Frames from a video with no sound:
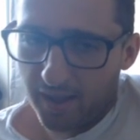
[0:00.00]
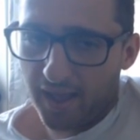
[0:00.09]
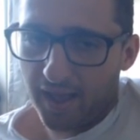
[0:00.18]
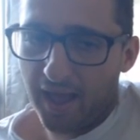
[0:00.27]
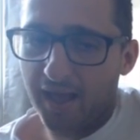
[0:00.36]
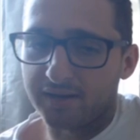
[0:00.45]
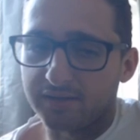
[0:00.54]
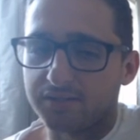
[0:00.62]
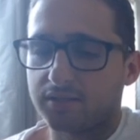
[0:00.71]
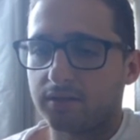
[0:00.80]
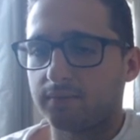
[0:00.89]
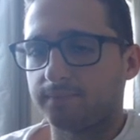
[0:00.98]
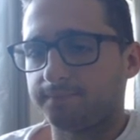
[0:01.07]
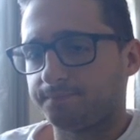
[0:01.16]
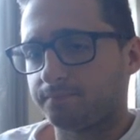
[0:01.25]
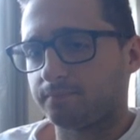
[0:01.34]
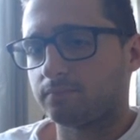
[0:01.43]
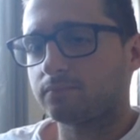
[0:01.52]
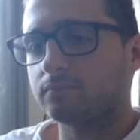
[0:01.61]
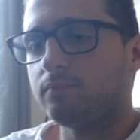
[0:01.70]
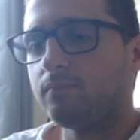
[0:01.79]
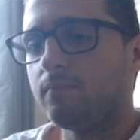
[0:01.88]
And
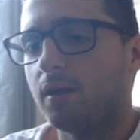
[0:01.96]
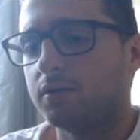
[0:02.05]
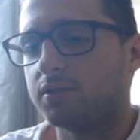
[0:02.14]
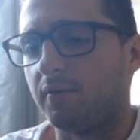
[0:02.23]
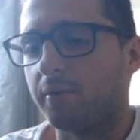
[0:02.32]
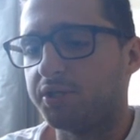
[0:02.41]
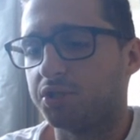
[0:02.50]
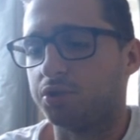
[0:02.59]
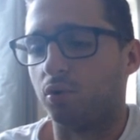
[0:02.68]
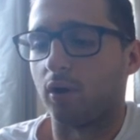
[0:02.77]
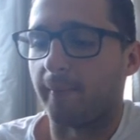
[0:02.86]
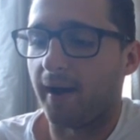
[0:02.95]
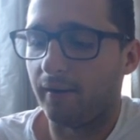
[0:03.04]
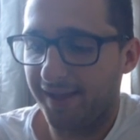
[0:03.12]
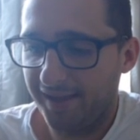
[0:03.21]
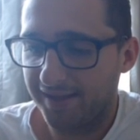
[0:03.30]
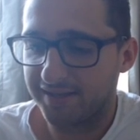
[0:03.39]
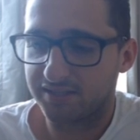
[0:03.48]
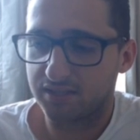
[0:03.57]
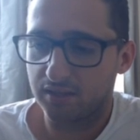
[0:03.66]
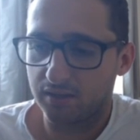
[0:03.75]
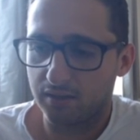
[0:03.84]
something we should talk about is